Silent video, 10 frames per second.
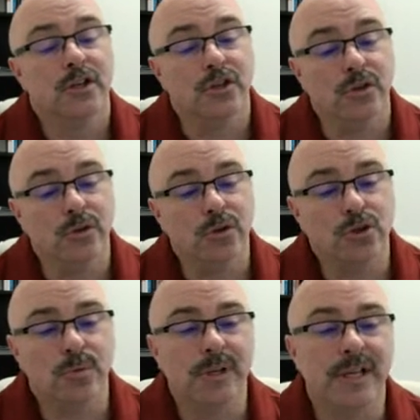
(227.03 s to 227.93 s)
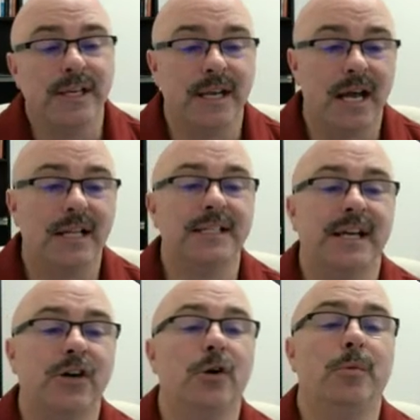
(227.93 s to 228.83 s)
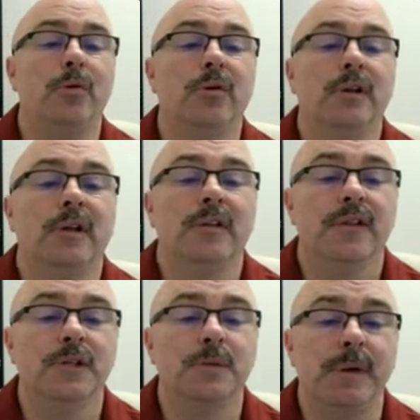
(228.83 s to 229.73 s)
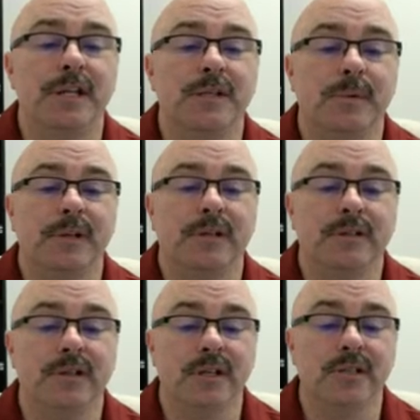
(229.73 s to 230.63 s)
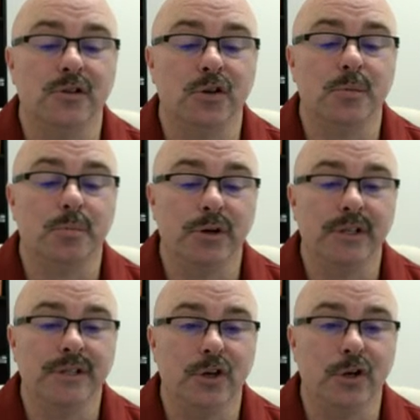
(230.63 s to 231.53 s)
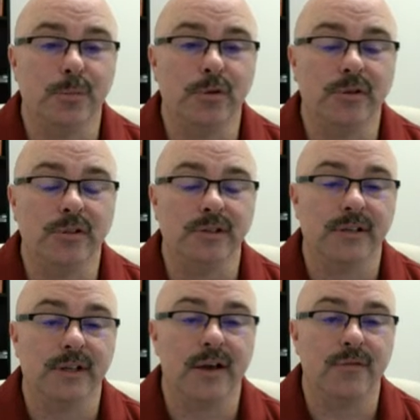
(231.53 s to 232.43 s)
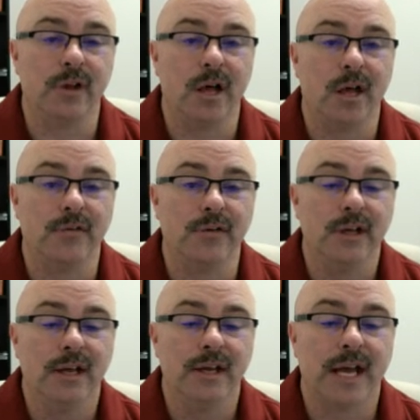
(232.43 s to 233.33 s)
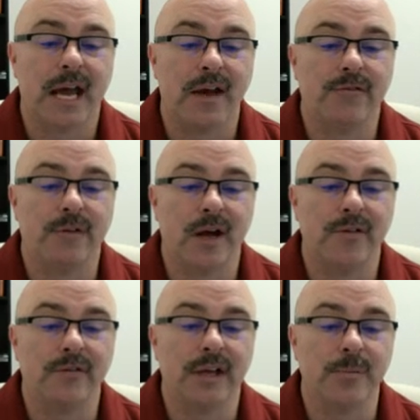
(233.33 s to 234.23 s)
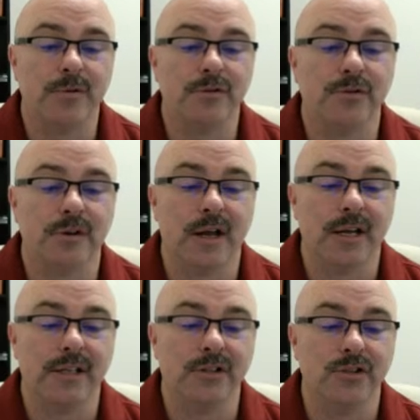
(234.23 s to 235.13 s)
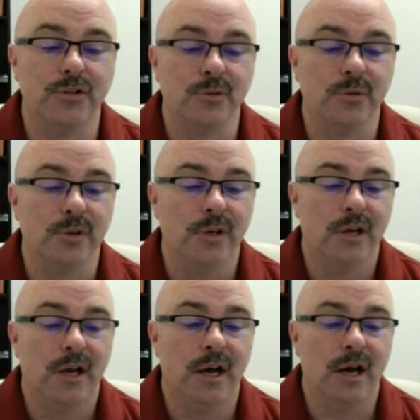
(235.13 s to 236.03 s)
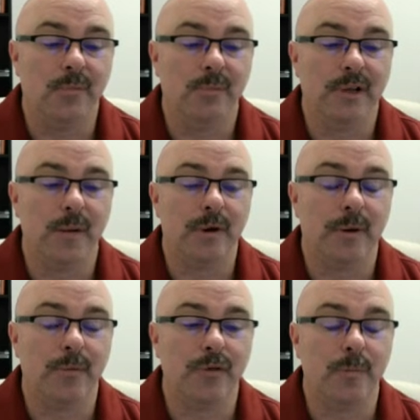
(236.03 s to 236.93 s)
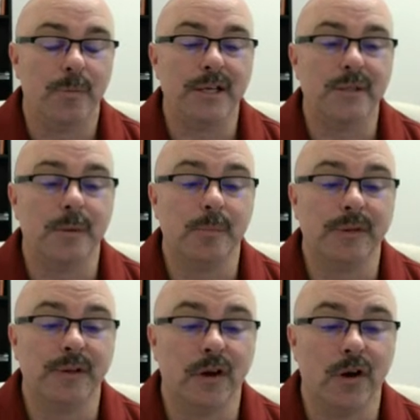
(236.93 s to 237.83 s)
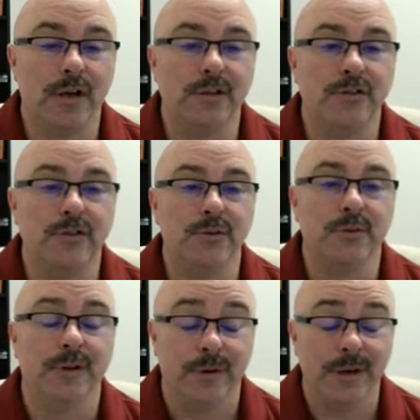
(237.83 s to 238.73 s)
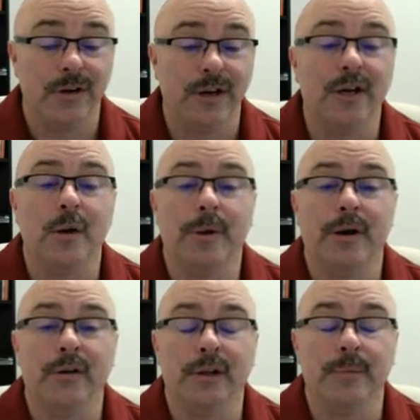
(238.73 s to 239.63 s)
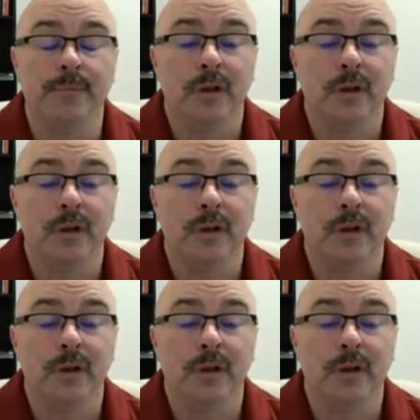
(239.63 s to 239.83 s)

Usually not terrible. This basement does look pretty terrible. It looks like they have a lot of Cat 5 cables. They're not into keeping up with their basement, but they are into their internet apparently.